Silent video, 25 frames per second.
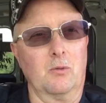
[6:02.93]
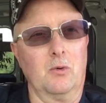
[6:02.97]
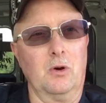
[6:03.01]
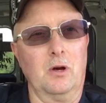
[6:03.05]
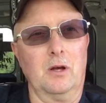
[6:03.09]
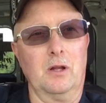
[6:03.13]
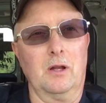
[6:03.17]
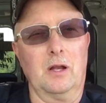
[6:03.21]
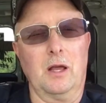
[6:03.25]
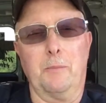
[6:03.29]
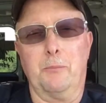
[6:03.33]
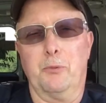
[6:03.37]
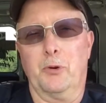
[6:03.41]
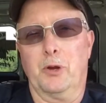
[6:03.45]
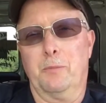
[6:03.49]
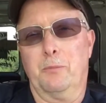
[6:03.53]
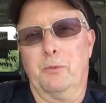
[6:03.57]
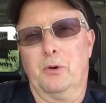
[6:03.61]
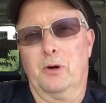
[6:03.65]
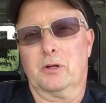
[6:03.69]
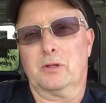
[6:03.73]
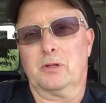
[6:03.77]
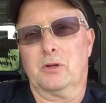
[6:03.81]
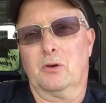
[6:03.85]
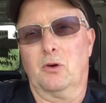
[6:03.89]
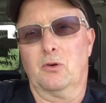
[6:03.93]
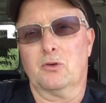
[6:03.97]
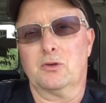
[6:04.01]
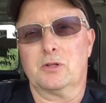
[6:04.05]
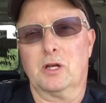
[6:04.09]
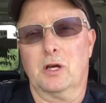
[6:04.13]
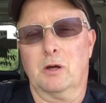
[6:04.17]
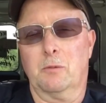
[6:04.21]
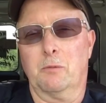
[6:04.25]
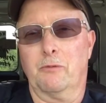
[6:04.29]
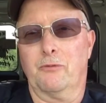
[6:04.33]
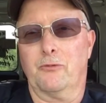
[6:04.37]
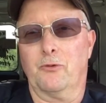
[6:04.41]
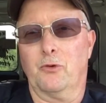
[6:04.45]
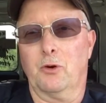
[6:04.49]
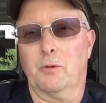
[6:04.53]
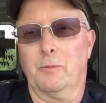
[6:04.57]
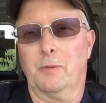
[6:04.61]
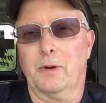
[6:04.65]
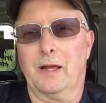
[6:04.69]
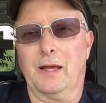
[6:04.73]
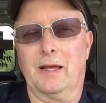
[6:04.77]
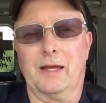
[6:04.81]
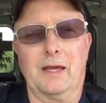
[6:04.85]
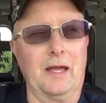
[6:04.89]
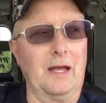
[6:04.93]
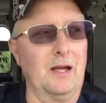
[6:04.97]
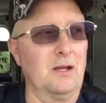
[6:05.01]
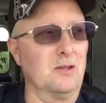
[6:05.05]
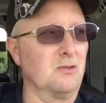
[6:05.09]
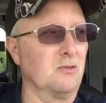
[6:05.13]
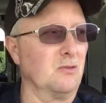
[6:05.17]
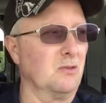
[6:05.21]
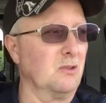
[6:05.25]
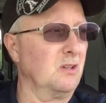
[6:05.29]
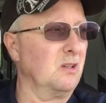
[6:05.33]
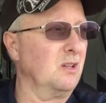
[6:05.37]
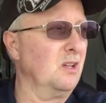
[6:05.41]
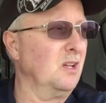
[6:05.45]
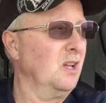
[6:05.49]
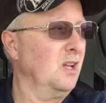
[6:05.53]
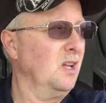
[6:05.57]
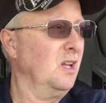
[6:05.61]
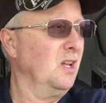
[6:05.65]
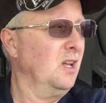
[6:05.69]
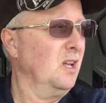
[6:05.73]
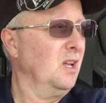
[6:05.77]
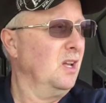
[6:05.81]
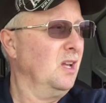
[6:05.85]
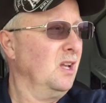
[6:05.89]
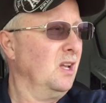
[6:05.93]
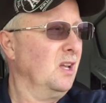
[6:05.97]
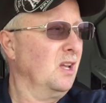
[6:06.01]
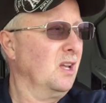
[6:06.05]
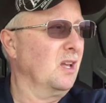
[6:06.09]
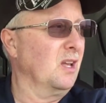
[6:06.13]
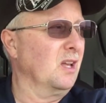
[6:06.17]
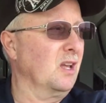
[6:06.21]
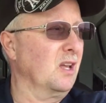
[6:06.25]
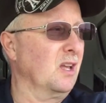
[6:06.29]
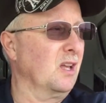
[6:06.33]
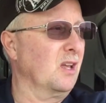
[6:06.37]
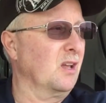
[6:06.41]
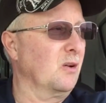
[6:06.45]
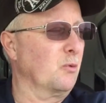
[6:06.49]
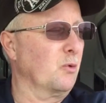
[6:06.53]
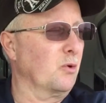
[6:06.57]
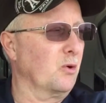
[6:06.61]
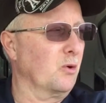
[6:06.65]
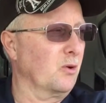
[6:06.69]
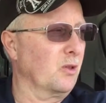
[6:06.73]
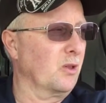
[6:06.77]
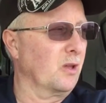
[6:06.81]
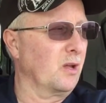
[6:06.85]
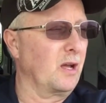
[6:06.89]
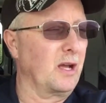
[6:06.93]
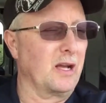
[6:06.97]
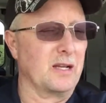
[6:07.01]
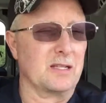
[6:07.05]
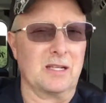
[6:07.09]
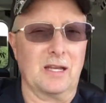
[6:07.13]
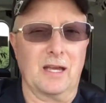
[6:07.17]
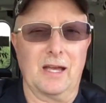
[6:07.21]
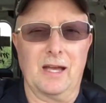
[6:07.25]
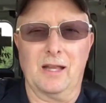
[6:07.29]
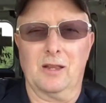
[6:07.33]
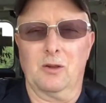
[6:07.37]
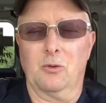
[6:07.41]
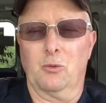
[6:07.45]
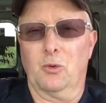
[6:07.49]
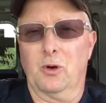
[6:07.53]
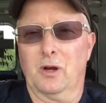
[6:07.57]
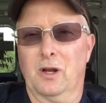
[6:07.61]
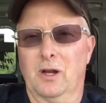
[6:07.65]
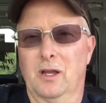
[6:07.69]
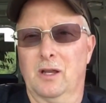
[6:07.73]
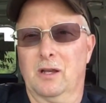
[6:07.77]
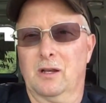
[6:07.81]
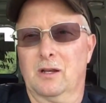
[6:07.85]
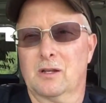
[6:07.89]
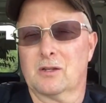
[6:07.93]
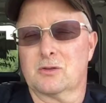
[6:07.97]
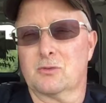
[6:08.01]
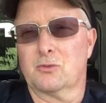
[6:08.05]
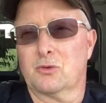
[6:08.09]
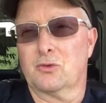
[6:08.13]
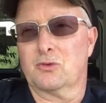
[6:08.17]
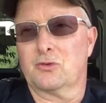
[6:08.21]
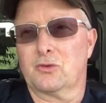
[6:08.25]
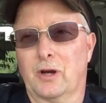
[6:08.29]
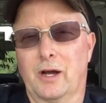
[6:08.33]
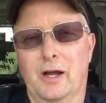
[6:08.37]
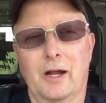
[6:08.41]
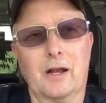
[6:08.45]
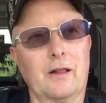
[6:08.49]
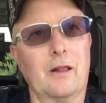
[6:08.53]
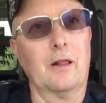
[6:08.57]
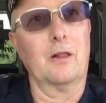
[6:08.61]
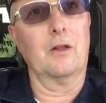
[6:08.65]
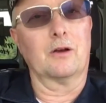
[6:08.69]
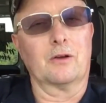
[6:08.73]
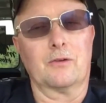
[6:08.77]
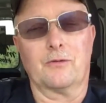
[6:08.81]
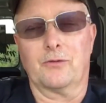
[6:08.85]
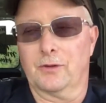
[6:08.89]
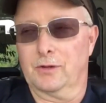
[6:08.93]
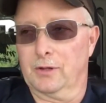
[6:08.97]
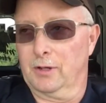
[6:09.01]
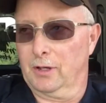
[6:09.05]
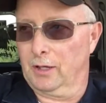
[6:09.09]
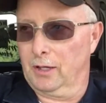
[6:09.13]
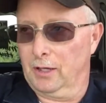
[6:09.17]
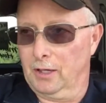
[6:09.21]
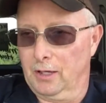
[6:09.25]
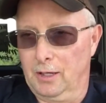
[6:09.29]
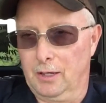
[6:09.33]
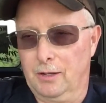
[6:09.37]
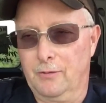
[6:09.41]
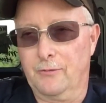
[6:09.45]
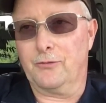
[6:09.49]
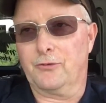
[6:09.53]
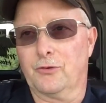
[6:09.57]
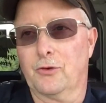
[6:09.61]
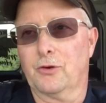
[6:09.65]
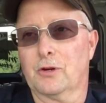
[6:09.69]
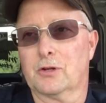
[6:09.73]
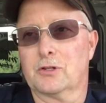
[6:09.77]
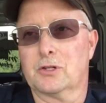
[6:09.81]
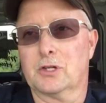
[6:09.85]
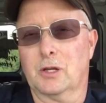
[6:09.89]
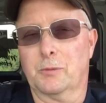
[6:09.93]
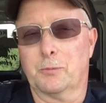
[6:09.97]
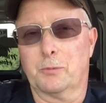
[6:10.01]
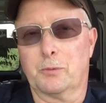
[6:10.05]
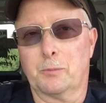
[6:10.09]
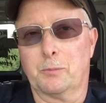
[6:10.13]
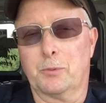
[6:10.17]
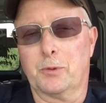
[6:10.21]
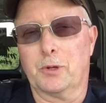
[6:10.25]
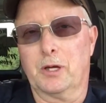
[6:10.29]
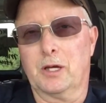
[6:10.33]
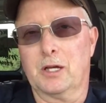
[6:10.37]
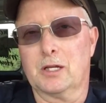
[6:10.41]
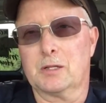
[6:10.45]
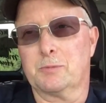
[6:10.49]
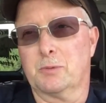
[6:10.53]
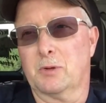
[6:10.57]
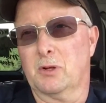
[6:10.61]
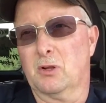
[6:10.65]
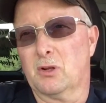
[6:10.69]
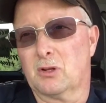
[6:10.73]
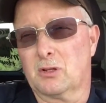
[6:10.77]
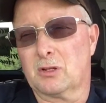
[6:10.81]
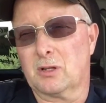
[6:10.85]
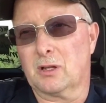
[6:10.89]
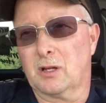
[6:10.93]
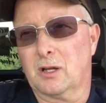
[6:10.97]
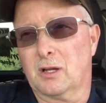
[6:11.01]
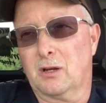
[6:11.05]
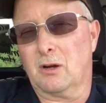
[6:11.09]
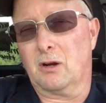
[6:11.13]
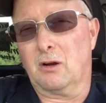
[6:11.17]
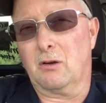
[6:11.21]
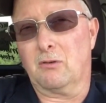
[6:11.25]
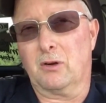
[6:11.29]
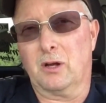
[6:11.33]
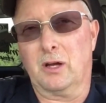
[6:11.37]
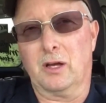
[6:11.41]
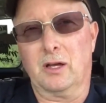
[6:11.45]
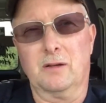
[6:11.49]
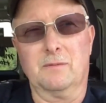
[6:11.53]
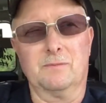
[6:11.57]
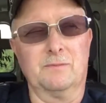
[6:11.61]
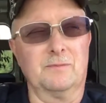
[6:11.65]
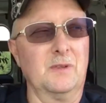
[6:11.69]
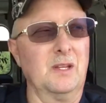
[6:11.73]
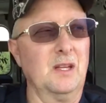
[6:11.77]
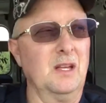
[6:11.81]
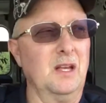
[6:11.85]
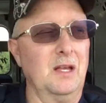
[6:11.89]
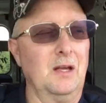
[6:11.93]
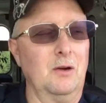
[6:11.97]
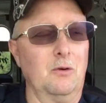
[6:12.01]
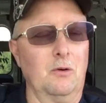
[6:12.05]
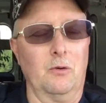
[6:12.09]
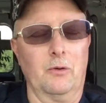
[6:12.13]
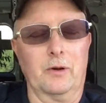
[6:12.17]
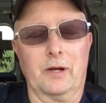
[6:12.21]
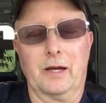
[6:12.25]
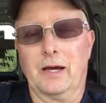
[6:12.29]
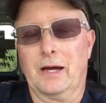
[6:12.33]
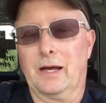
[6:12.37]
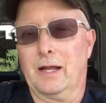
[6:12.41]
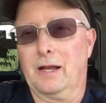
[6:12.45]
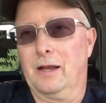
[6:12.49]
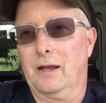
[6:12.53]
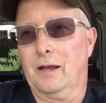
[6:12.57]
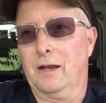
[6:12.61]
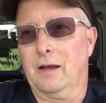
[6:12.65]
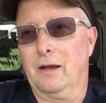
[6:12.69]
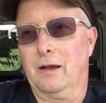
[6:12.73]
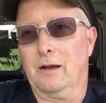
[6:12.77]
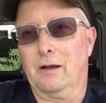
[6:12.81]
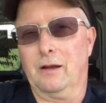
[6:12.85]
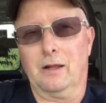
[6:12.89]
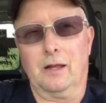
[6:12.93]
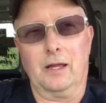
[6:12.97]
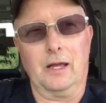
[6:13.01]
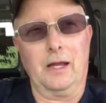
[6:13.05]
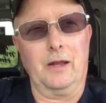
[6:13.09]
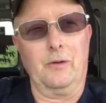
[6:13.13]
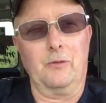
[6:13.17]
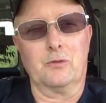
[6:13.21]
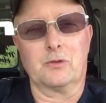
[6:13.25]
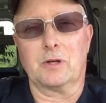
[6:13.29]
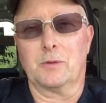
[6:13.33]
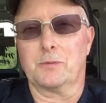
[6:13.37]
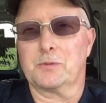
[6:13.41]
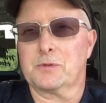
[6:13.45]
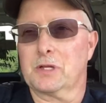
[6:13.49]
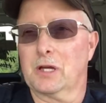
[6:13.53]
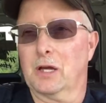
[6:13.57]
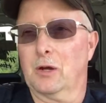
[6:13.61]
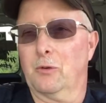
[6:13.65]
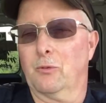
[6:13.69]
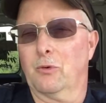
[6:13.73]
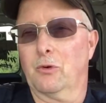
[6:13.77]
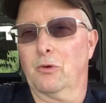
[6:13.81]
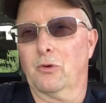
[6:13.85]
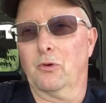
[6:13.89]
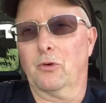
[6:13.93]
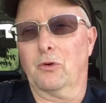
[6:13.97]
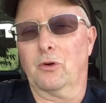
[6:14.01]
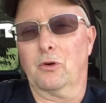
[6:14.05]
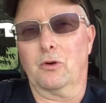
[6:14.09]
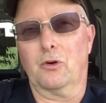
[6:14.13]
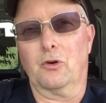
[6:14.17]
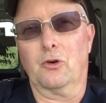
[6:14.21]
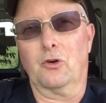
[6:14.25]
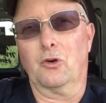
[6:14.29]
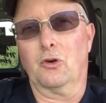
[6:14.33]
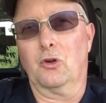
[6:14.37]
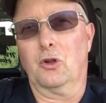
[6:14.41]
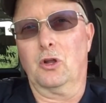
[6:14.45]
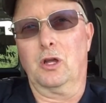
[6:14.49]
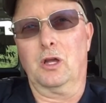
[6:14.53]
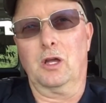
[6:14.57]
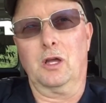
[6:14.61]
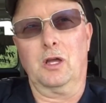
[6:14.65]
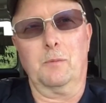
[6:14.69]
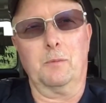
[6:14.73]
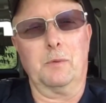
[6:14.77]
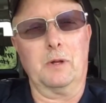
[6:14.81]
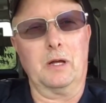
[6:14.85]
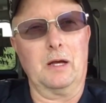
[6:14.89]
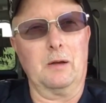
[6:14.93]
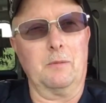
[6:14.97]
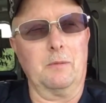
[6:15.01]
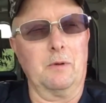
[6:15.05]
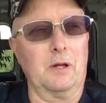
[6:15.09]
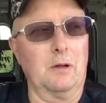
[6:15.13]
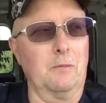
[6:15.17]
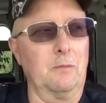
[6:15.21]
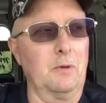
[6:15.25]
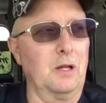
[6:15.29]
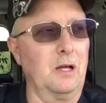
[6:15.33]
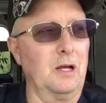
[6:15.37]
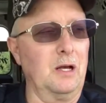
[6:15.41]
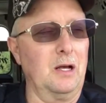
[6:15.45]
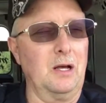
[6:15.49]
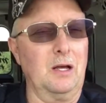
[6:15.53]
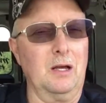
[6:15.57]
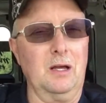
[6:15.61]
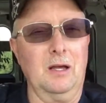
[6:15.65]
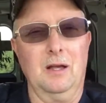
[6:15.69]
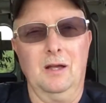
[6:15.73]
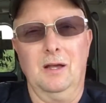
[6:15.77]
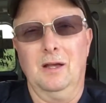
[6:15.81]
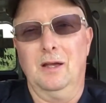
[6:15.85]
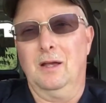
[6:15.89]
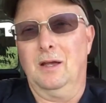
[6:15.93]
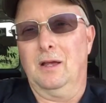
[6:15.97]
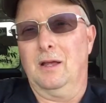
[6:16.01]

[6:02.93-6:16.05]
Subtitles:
what. And I pre-booked the hotel before, but I canceled it. And where they actually had the wedding, because we were trying to look again for a cheaper place, but it looked like all right. We got in there and the lady was upset we were early, blah blah blah.